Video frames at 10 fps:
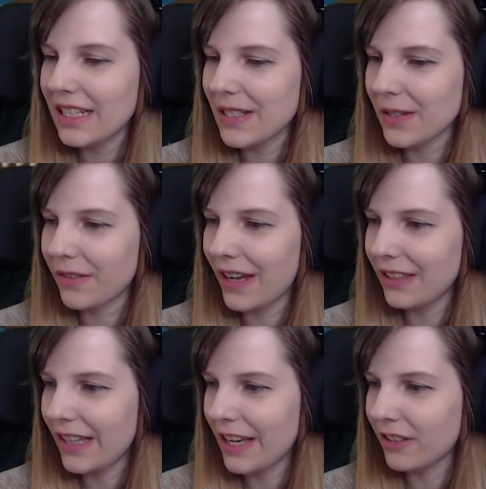is
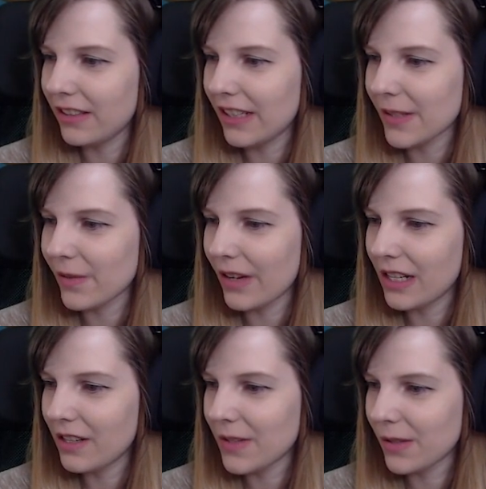quite chaotic as
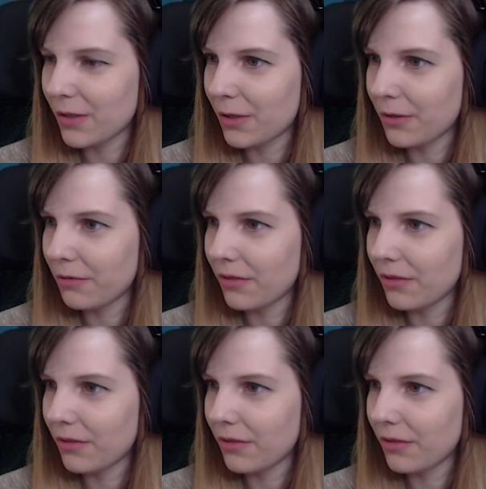well, so